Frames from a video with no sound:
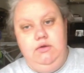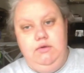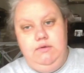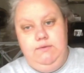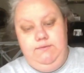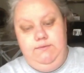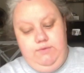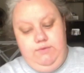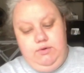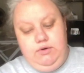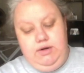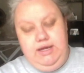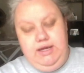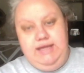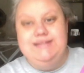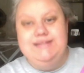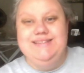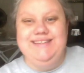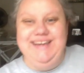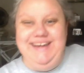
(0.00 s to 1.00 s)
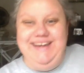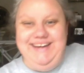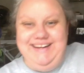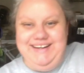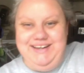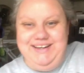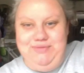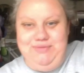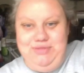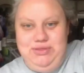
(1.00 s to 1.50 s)
for a skein
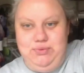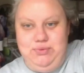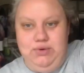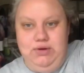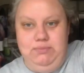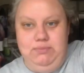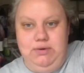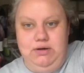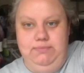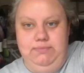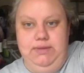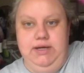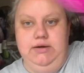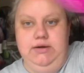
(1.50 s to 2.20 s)
of Thornbird Bear